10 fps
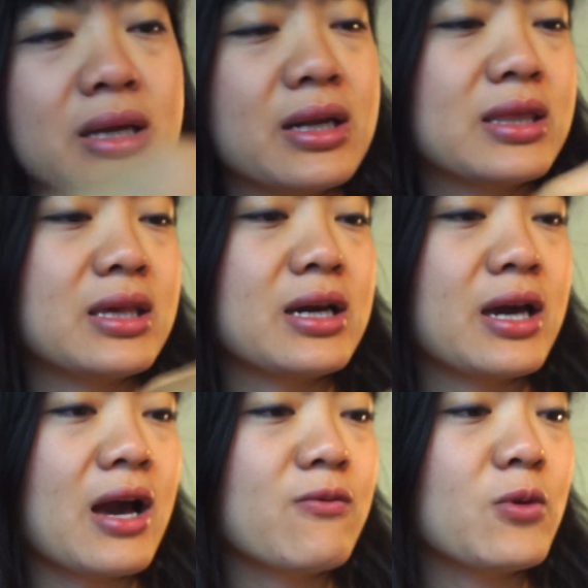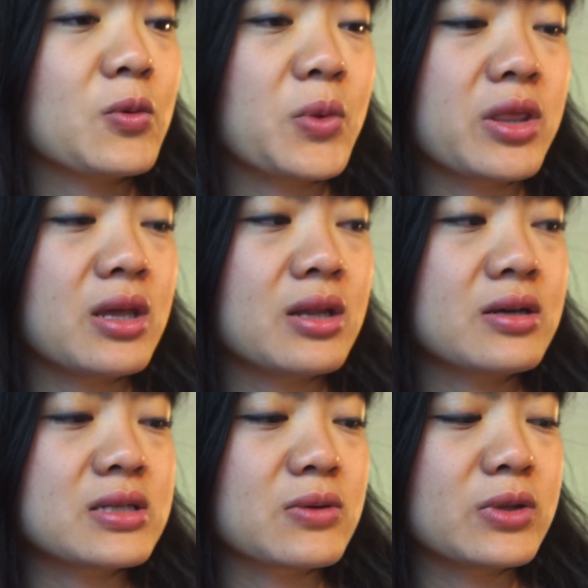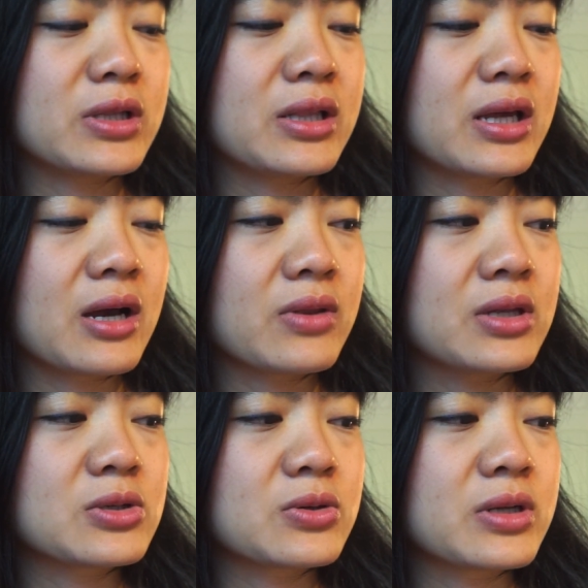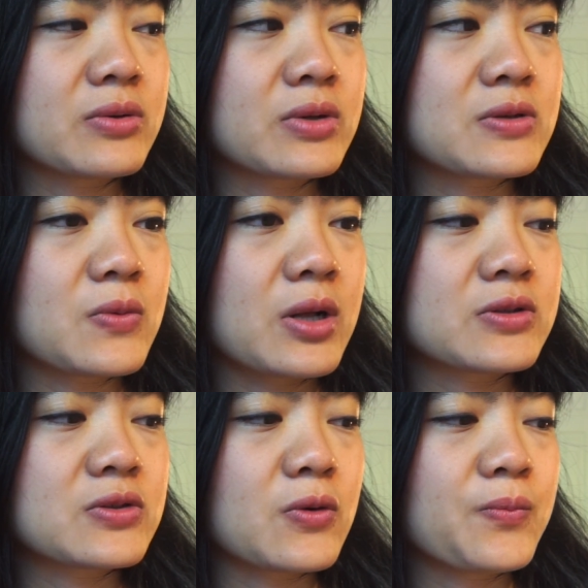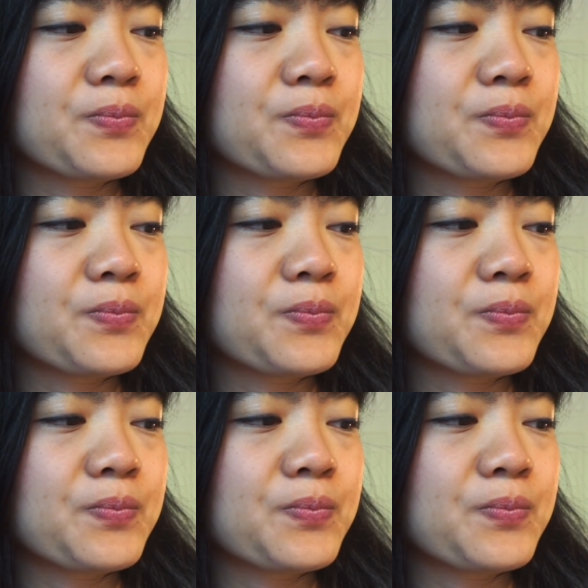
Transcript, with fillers: and I think I have one within because I really like how they turned out as well. So